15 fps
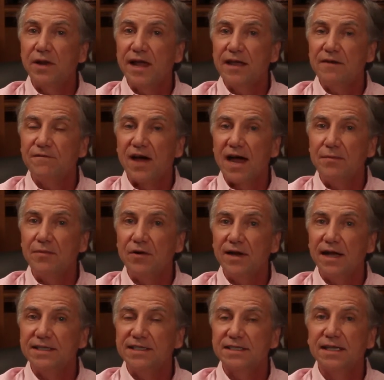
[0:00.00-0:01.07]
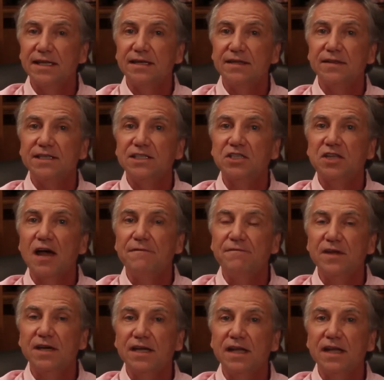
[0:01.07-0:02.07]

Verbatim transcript: plant fiber. It's the, the stuff that